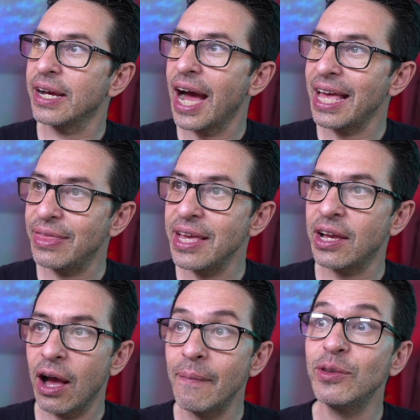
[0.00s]
I think
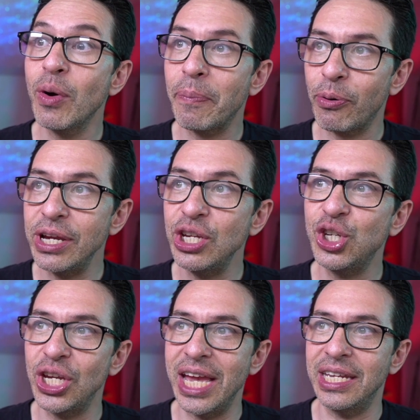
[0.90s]
come to
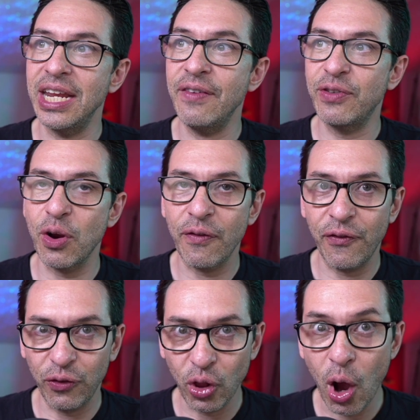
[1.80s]
appreciate if you're
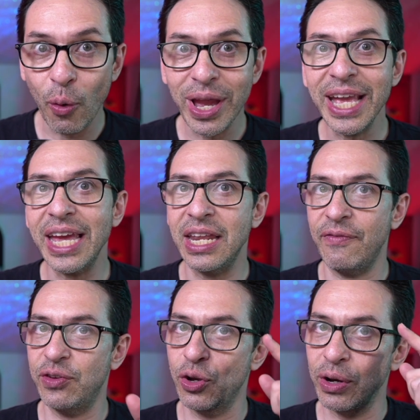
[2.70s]
flowing and
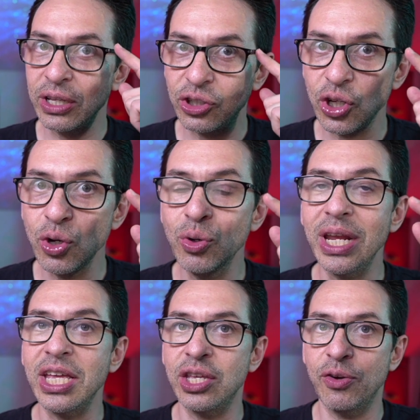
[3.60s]
if you're in tune
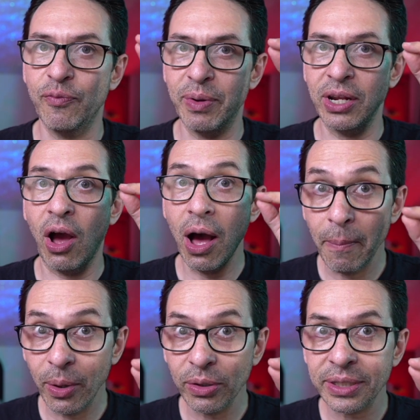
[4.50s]
and you've been
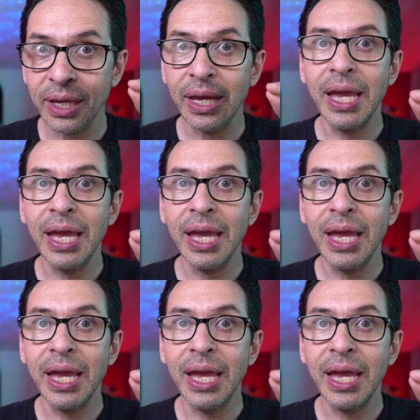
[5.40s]
humbled